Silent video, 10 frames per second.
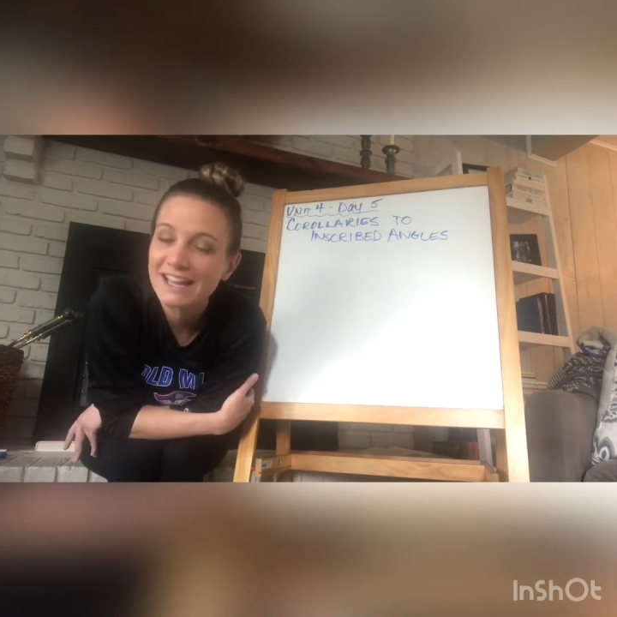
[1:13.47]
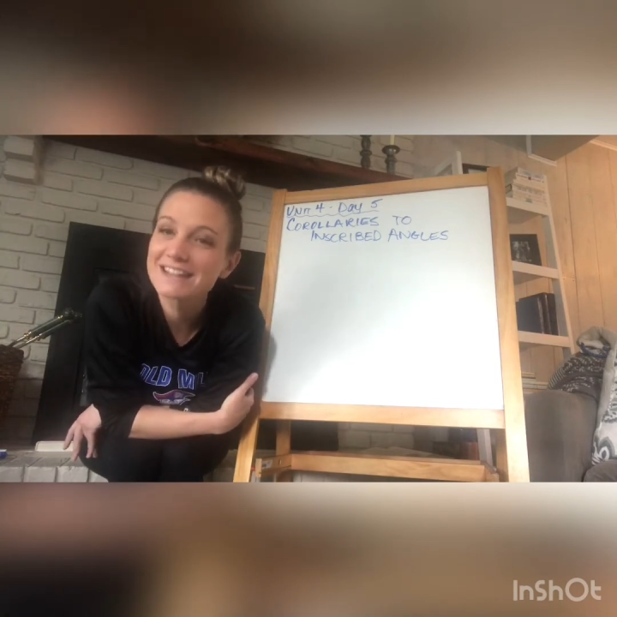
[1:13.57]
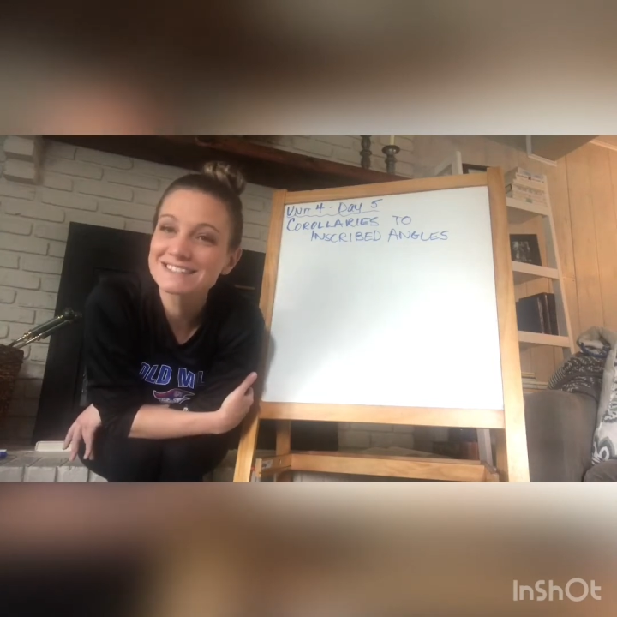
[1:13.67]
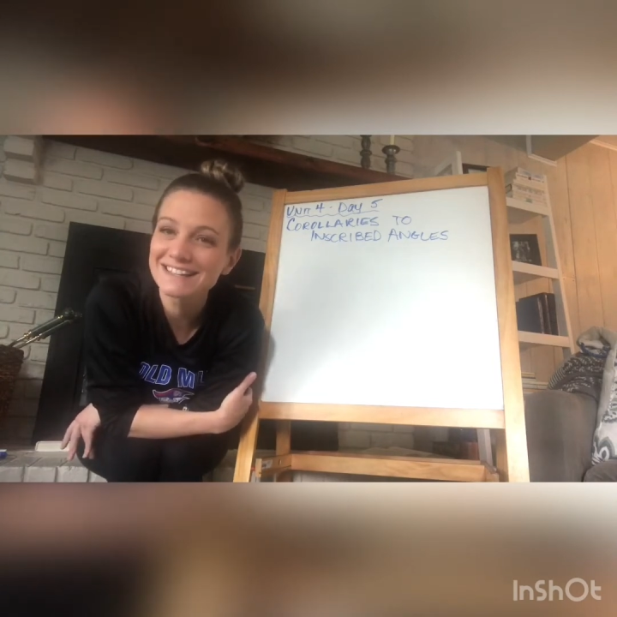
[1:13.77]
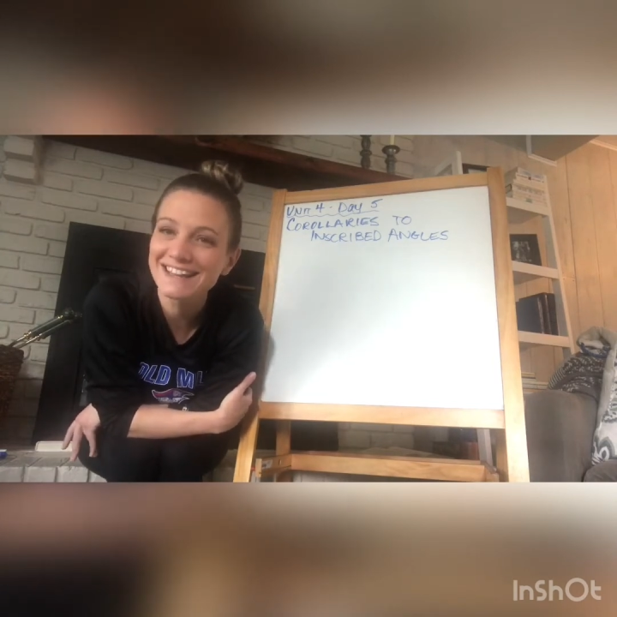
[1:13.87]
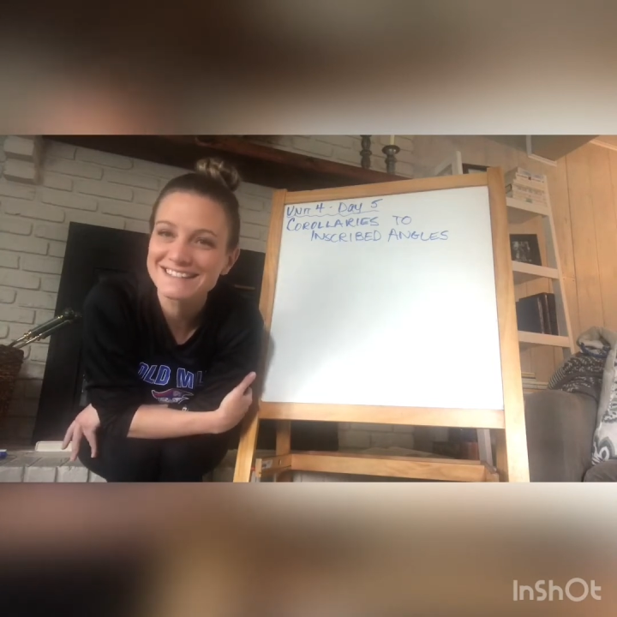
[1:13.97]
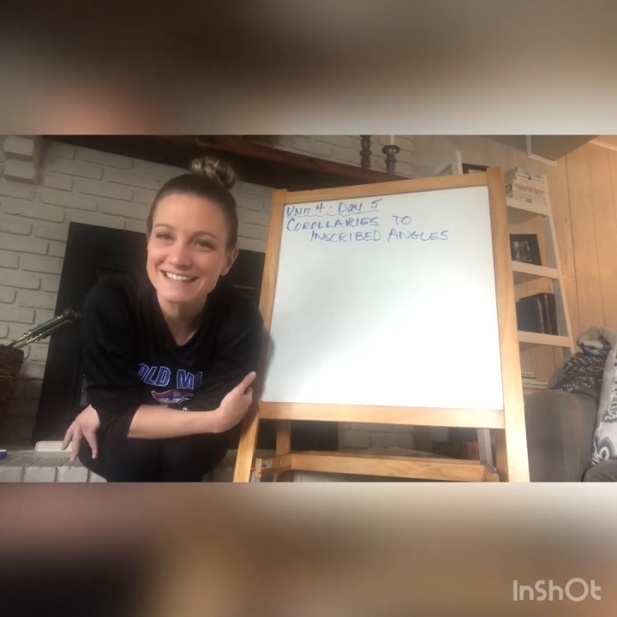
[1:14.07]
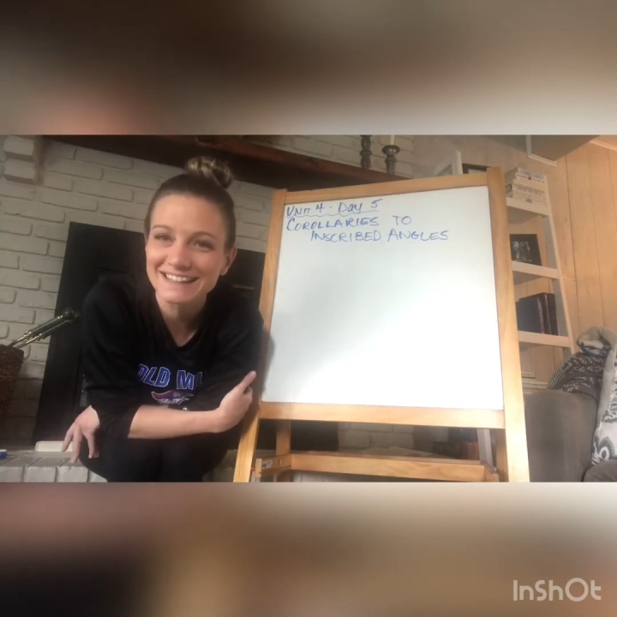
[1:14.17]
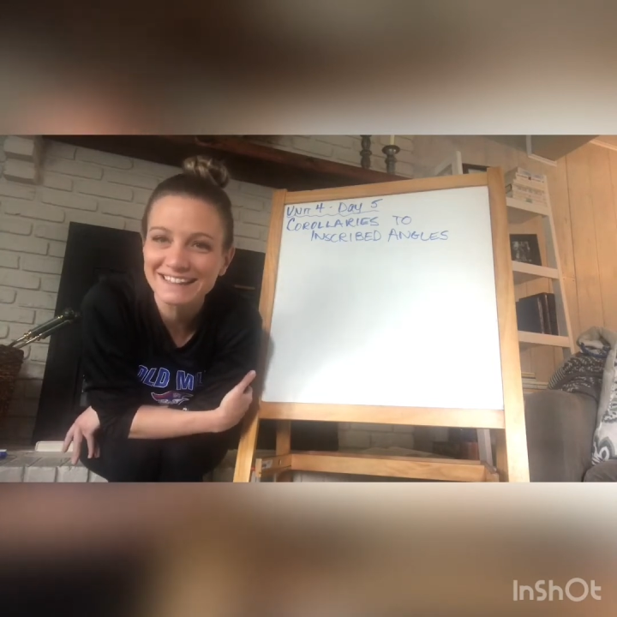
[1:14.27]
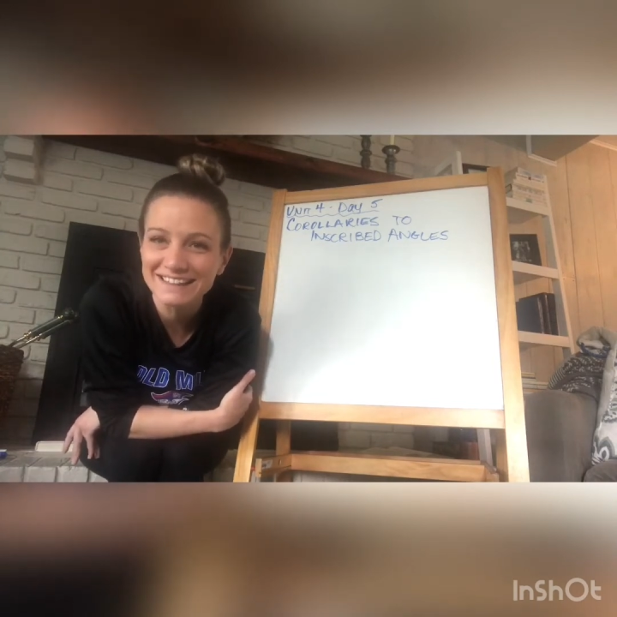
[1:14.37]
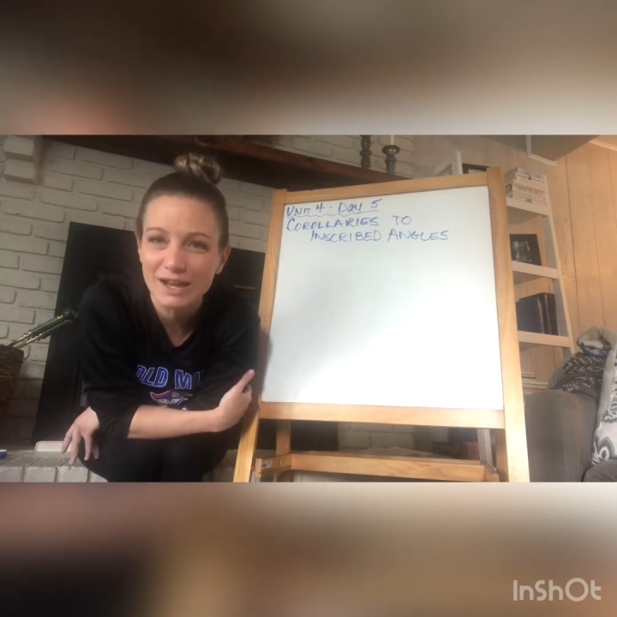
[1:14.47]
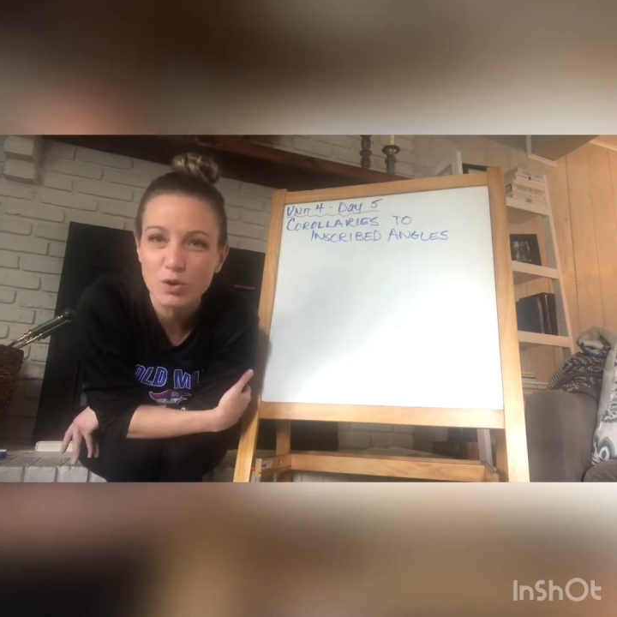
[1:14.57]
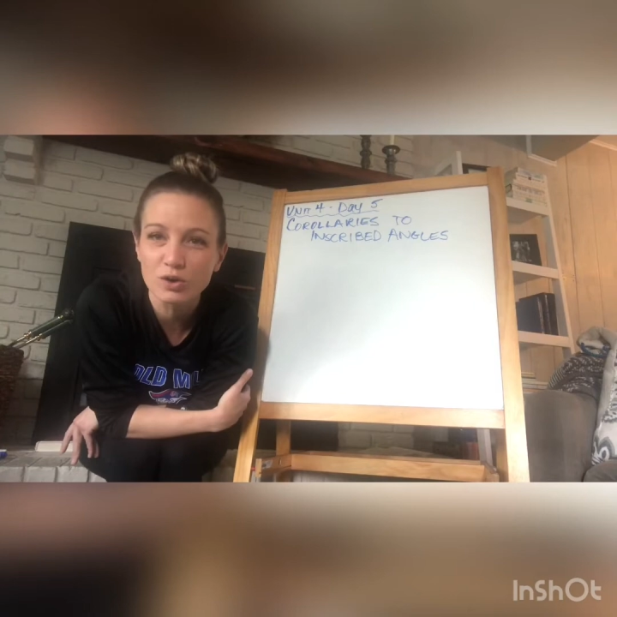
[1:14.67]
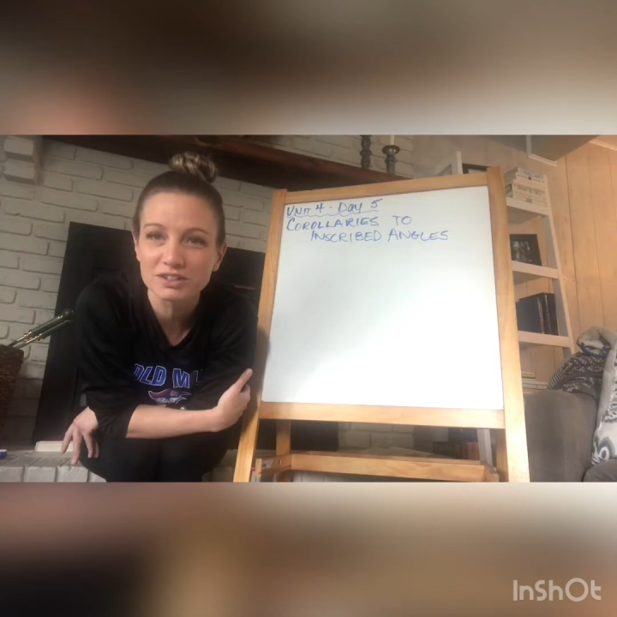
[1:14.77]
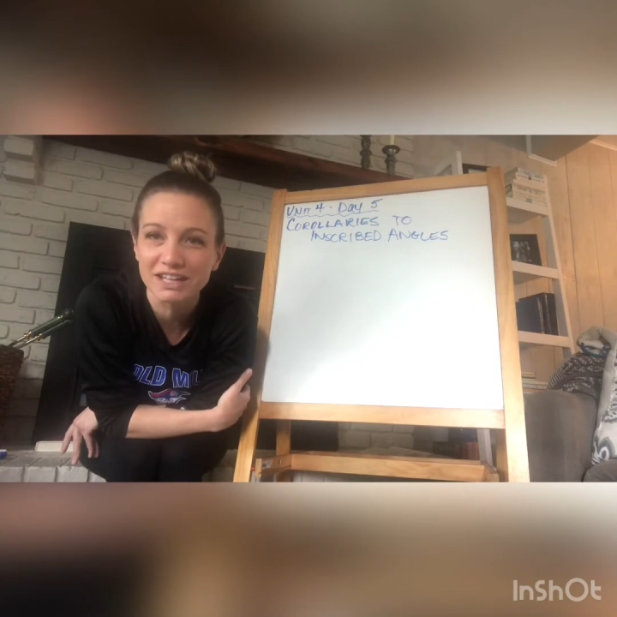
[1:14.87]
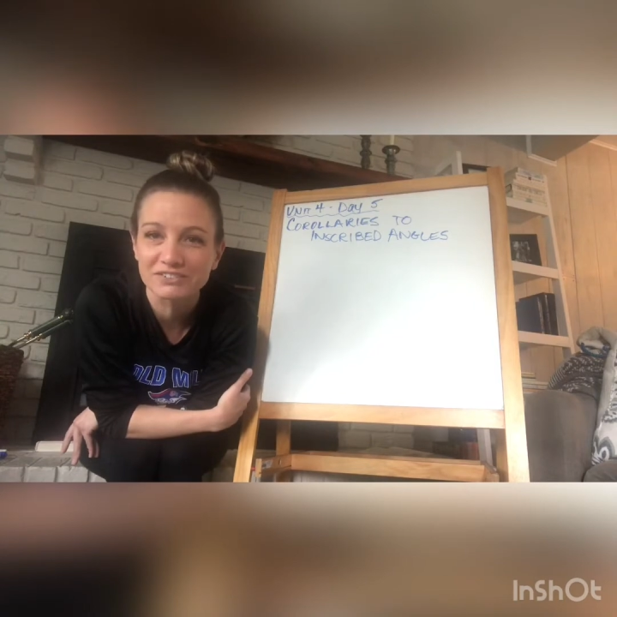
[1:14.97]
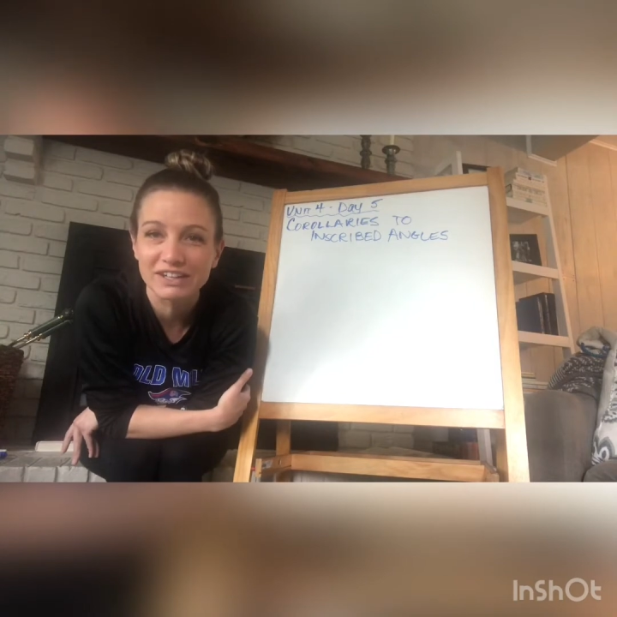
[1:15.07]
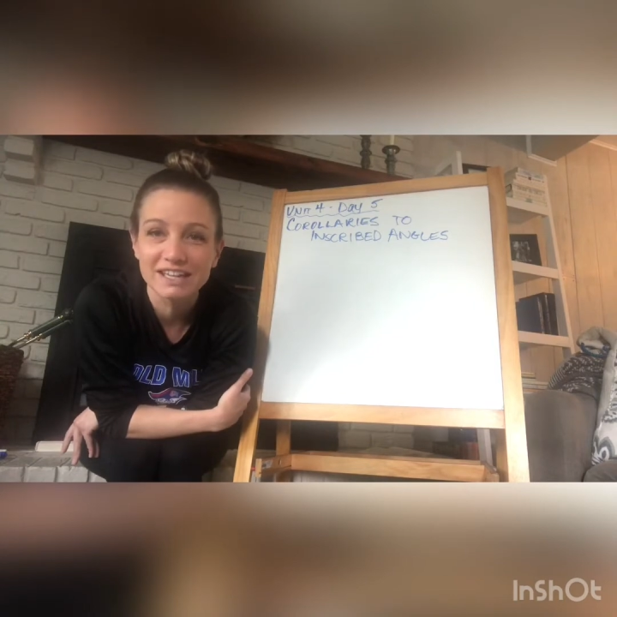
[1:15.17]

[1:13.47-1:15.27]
I said, yeah, exactly like that, corollary.